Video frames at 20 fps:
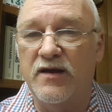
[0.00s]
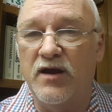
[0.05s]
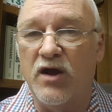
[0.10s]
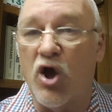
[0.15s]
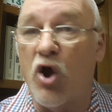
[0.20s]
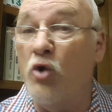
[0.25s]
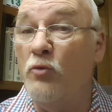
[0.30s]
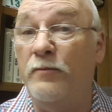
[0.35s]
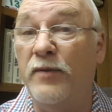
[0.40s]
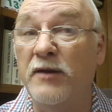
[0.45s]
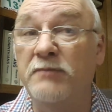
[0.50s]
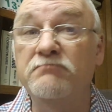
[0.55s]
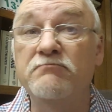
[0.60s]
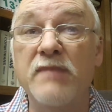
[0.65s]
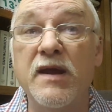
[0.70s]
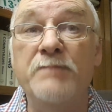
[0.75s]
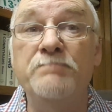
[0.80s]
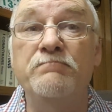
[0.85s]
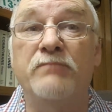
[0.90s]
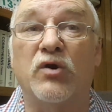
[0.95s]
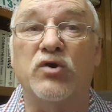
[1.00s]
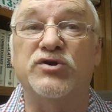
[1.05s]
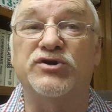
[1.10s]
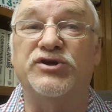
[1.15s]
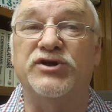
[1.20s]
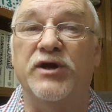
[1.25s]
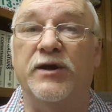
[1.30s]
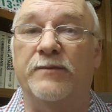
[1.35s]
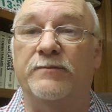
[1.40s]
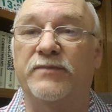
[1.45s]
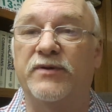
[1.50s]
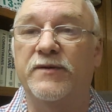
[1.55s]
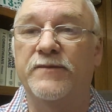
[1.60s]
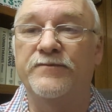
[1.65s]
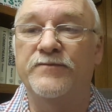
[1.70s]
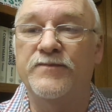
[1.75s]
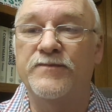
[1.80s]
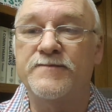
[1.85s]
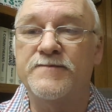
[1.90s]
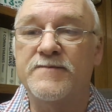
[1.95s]
Open membership,
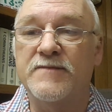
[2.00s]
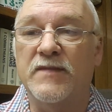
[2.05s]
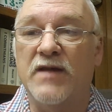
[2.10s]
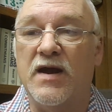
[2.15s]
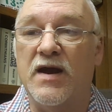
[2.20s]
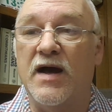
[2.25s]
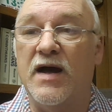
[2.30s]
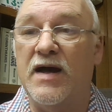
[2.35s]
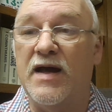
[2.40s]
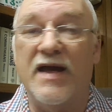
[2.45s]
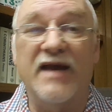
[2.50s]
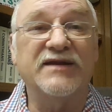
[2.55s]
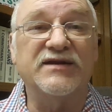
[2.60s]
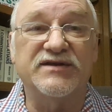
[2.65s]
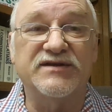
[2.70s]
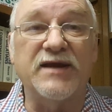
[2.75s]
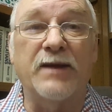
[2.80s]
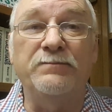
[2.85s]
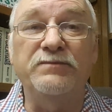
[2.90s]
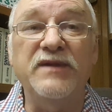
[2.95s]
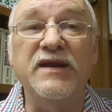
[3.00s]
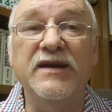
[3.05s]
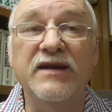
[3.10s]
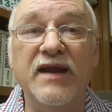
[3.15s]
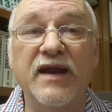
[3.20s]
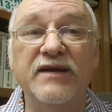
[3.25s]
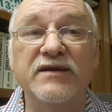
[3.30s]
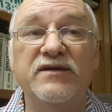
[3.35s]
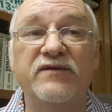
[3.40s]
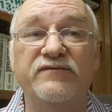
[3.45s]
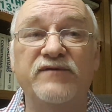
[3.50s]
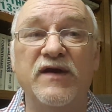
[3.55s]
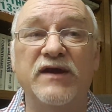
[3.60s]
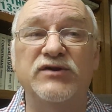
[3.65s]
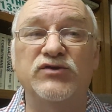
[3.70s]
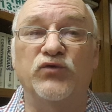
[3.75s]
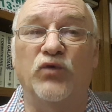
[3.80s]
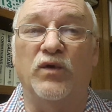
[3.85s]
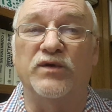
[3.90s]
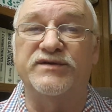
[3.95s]
accepting
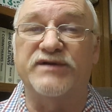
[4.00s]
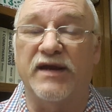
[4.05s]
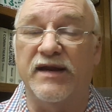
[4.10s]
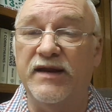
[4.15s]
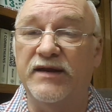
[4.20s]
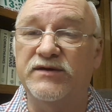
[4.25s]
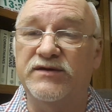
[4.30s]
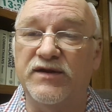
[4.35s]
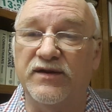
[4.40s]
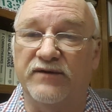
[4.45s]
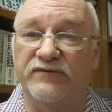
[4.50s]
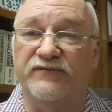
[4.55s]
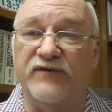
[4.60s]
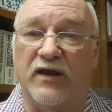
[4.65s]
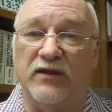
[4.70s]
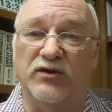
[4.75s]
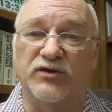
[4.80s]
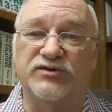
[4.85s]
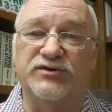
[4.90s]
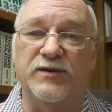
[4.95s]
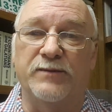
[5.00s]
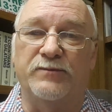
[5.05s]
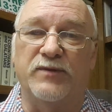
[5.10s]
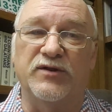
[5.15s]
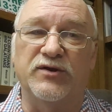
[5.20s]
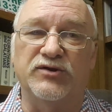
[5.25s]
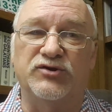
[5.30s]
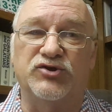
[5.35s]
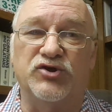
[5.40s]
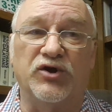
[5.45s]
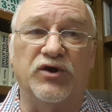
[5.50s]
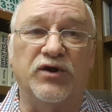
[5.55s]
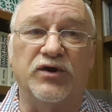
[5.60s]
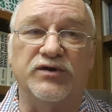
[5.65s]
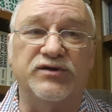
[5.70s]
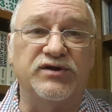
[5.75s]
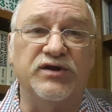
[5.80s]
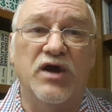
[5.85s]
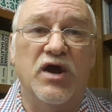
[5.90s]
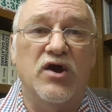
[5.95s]
individuals into the fellowship of the
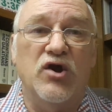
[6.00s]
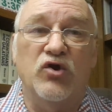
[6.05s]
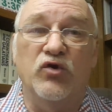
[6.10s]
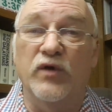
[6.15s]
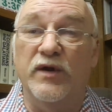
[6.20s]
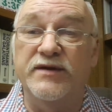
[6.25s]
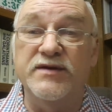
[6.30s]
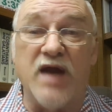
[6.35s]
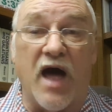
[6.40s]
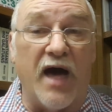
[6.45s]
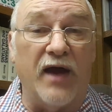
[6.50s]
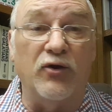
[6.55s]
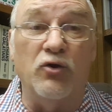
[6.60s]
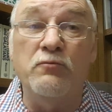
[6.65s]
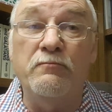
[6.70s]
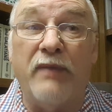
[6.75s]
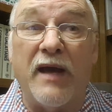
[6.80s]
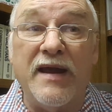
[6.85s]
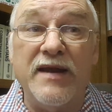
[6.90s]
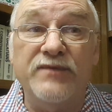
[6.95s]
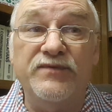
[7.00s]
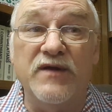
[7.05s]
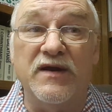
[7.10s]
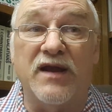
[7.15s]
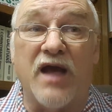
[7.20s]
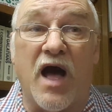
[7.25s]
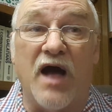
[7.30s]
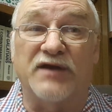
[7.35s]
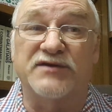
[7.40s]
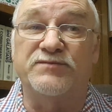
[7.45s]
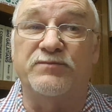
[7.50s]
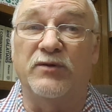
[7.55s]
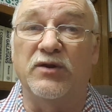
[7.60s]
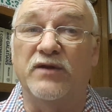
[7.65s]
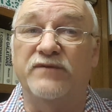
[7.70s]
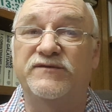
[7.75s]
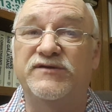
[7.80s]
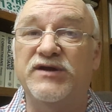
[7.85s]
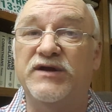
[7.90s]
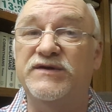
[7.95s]
church who had not obeyed the
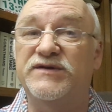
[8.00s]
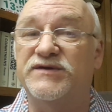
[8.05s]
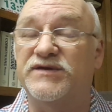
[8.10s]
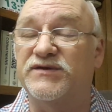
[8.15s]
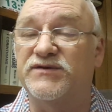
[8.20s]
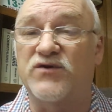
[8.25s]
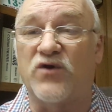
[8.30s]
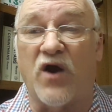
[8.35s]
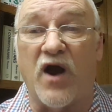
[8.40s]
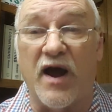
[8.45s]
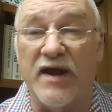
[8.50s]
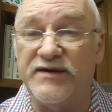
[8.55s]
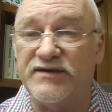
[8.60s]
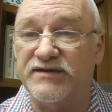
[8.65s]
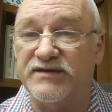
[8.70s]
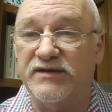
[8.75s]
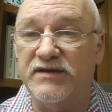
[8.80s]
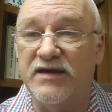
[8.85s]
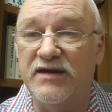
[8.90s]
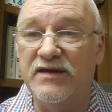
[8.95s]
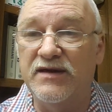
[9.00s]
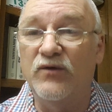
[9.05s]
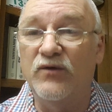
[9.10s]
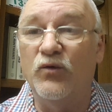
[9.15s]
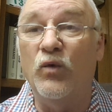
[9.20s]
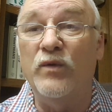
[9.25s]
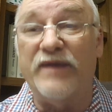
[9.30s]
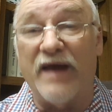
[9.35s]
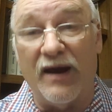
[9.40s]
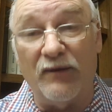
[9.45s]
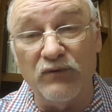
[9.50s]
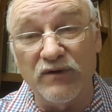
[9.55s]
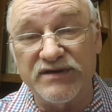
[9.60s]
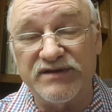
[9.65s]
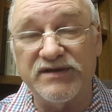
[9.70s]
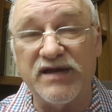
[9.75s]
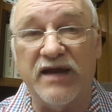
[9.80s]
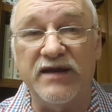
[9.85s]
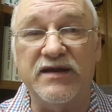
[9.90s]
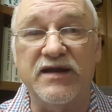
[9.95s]
gospel of Jesus Christ, that was
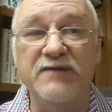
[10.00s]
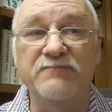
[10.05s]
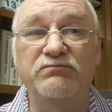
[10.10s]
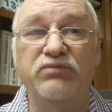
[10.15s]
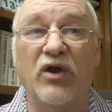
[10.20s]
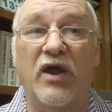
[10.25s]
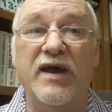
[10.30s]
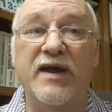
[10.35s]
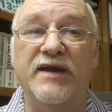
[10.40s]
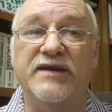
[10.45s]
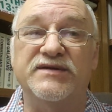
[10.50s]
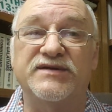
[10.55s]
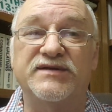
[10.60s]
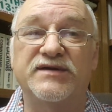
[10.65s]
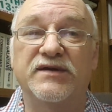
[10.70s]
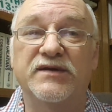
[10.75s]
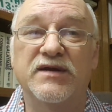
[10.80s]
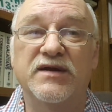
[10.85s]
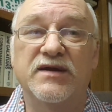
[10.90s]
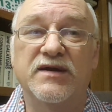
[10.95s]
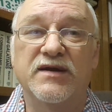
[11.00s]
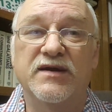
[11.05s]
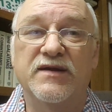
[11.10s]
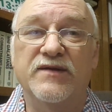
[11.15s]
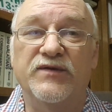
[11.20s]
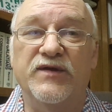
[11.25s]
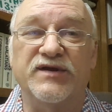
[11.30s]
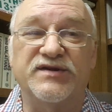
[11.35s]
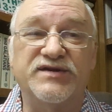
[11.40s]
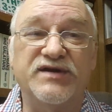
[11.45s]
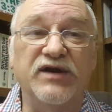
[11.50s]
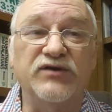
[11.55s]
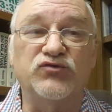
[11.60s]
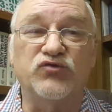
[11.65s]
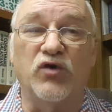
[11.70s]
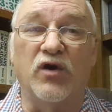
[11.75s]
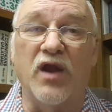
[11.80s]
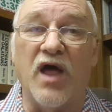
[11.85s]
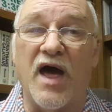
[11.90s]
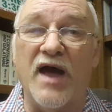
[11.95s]
taking place. The
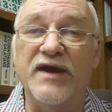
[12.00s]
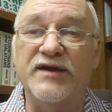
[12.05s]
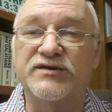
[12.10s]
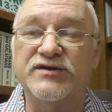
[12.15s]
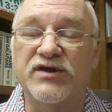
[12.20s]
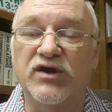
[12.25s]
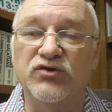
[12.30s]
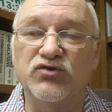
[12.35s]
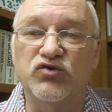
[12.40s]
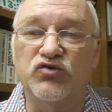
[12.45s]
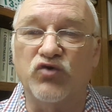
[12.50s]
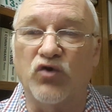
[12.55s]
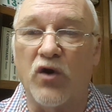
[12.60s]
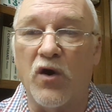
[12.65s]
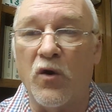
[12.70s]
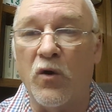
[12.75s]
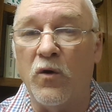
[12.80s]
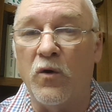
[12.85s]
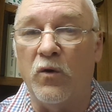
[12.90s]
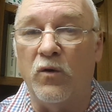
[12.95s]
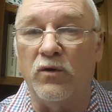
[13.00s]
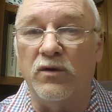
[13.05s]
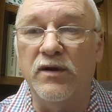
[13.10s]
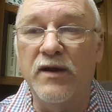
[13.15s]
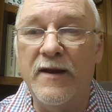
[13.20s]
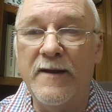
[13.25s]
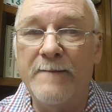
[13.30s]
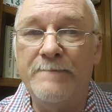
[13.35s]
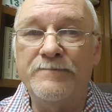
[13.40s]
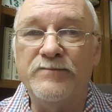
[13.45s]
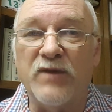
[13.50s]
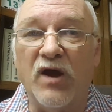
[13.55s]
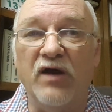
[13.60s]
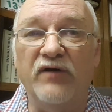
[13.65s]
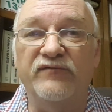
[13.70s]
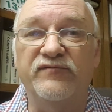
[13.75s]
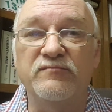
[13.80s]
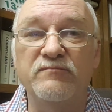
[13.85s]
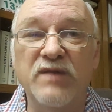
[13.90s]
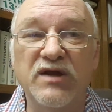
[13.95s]
centralized control
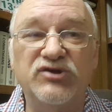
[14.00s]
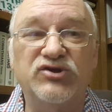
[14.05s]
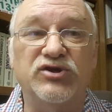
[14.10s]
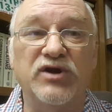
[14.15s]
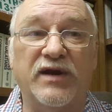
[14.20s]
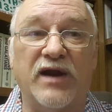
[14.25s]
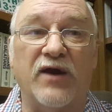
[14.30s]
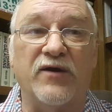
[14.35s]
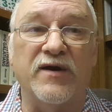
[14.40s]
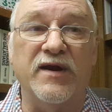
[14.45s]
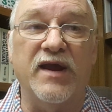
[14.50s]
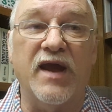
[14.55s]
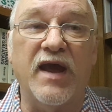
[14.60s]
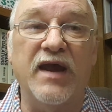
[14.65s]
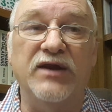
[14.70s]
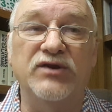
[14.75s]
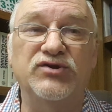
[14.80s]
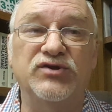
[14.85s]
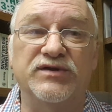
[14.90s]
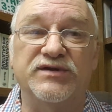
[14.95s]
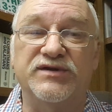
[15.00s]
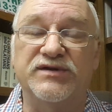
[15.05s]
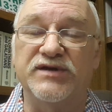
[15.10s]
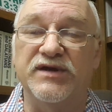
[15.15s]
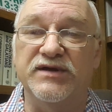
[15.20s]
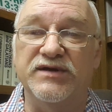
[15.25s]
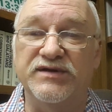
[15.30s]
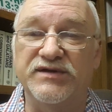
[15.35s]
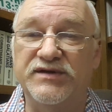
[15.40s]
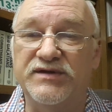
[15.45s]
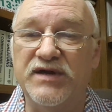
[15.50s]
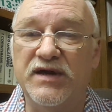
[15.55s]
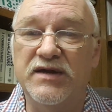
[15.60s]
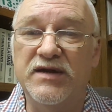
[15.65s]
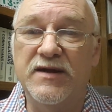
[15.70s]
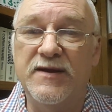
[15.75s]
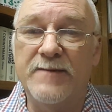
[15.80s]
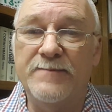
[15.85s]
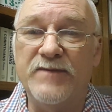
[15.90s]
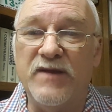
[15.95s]
of missionary agencies,
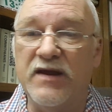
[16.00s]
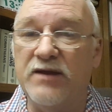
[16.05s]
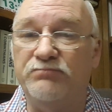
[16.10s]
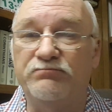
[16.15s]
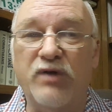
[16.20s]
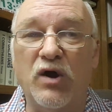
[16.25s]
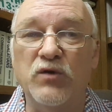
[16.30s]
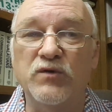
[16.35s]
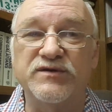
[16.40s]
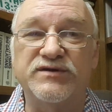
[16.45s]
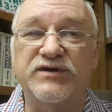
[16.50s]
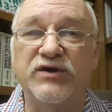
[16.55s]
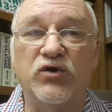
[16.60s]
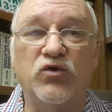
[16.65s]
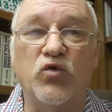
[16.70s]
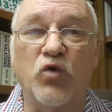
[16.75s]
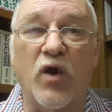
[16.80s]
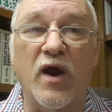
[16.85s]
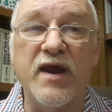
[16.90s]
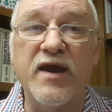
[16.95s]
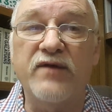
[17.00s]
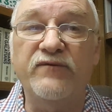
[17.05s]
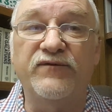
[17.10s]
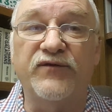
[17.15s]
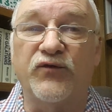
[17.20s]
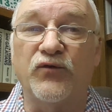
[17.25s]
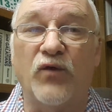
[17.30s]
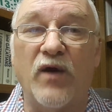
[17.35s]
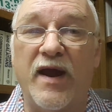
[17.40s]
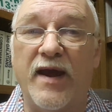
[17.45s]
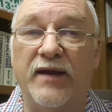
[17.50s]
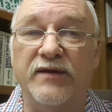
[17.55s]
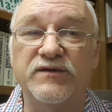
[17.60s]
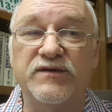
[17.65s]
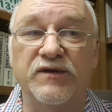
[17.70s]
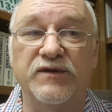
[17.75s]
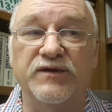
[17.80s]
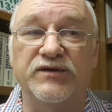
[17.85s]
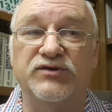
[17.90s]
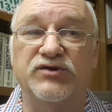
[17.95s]
it posed a grave threat
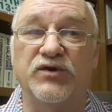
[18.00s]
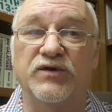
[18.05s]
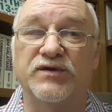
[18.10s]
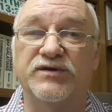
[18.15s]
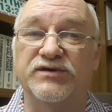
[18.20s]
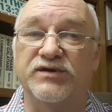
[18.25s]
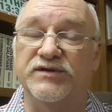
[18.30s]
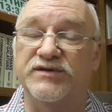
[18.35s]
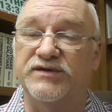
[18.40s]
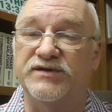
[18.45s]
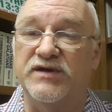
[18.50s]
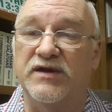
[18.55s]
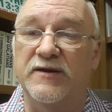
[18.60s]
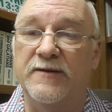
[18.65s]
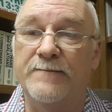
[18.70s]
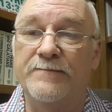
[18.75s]
to the churches.